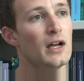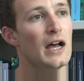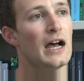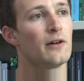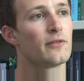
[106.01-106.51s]

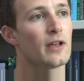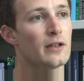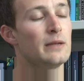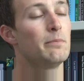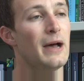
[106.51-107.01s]
have
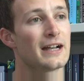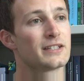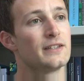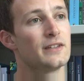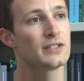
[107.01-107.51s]

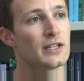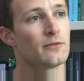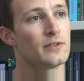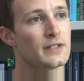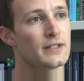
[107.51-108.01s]
impacted these
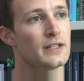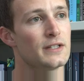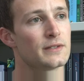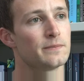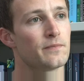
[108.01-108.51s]
different
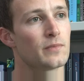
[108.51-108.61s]
cities.